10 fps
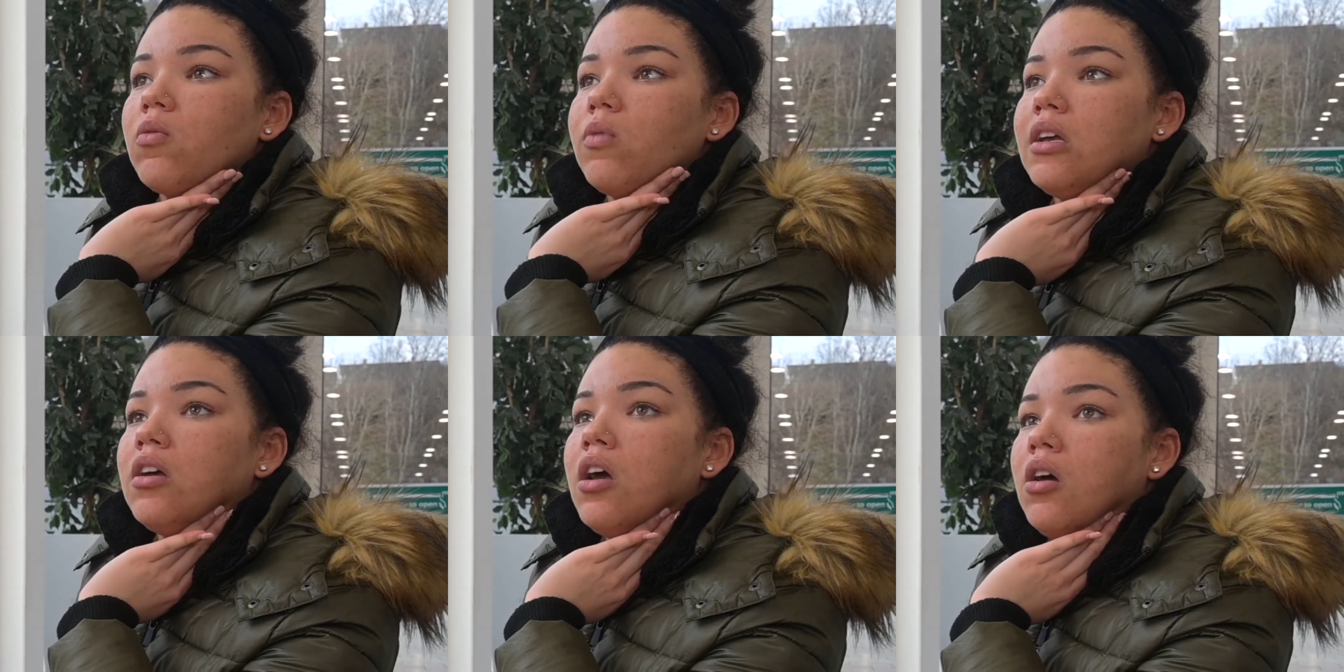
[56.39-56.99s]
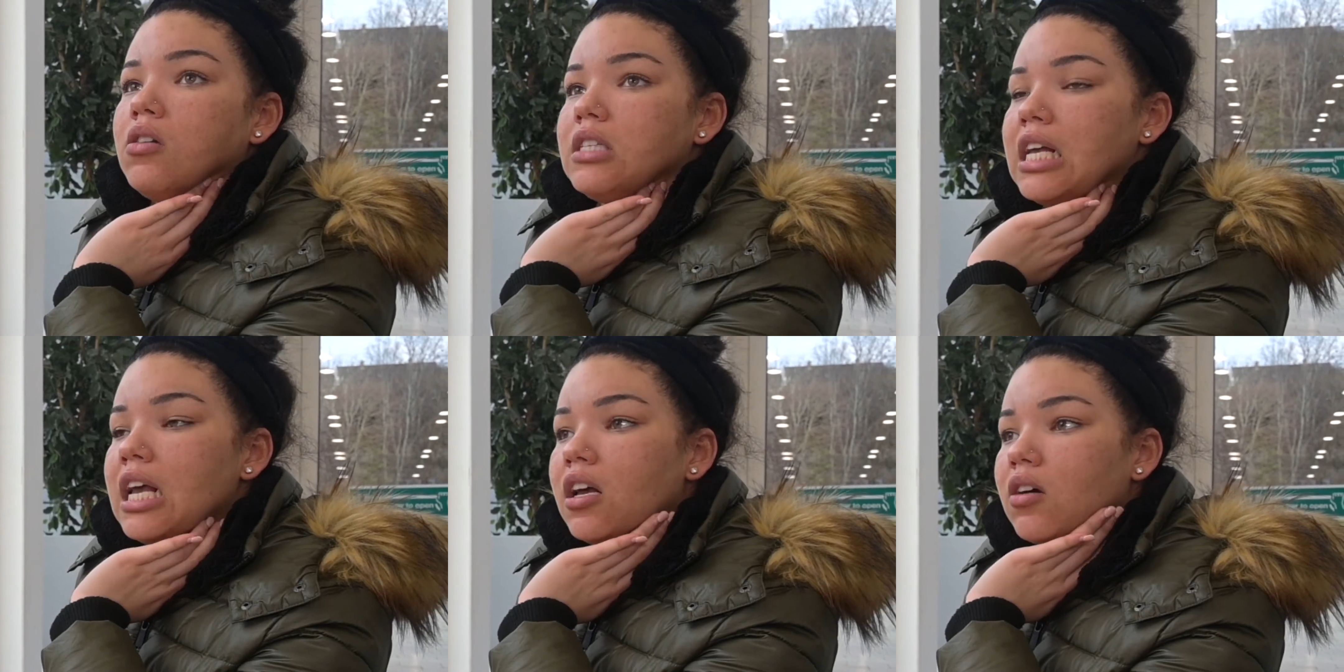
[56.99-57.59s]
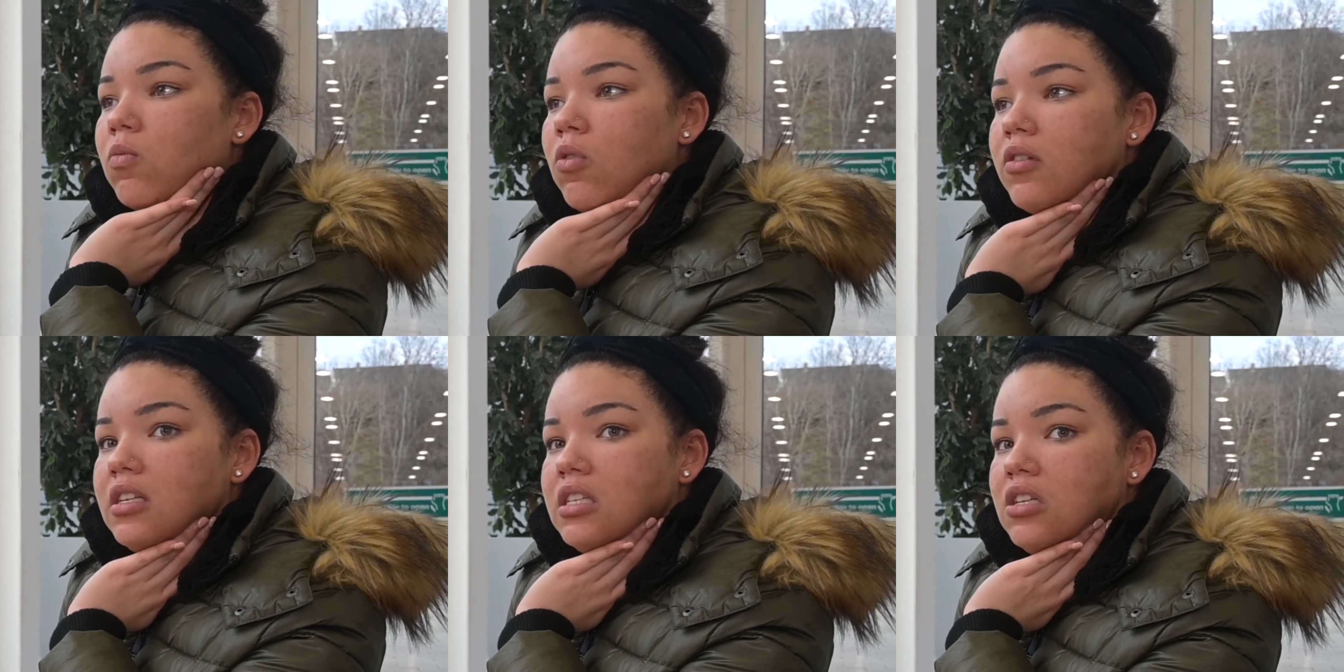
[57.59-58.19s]
We take
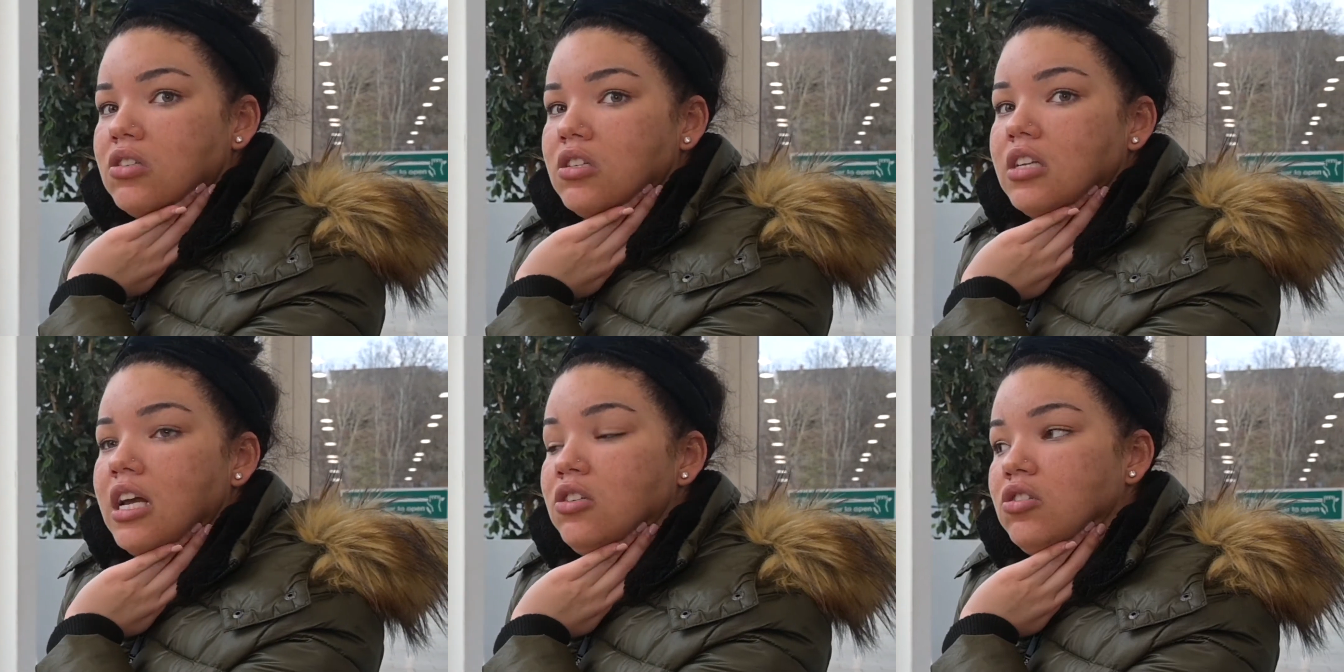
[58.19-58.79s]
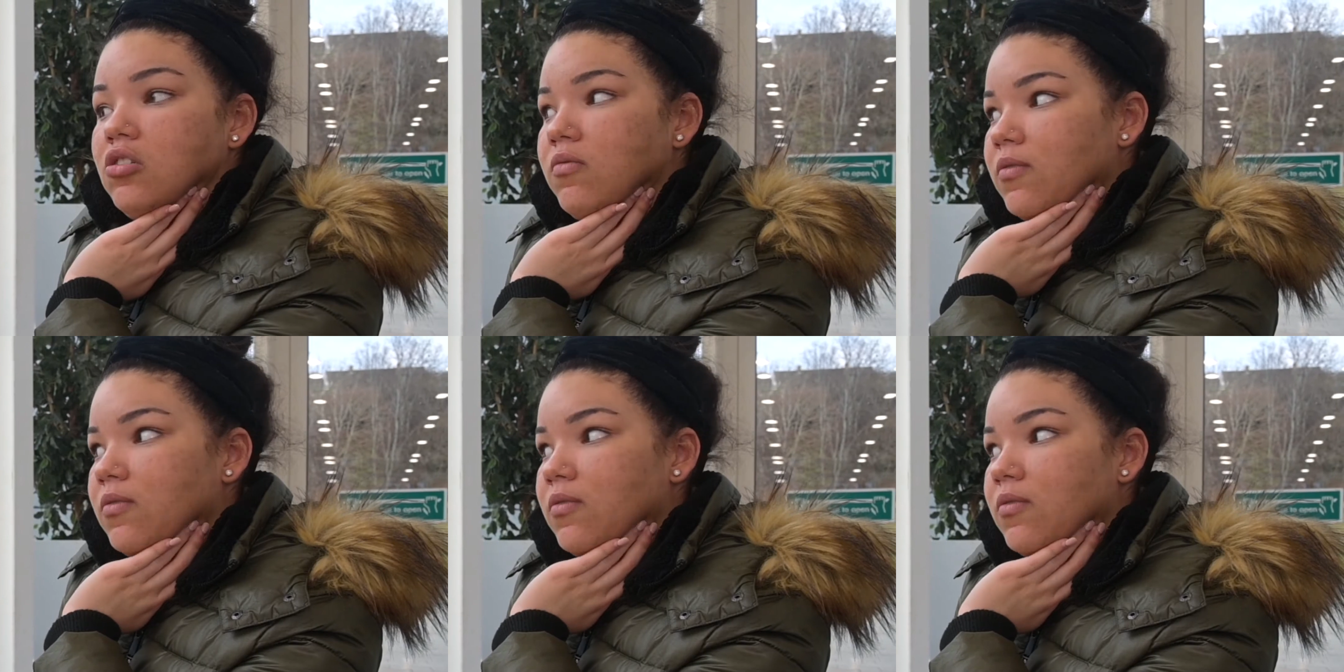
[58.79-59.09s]
what they teach us into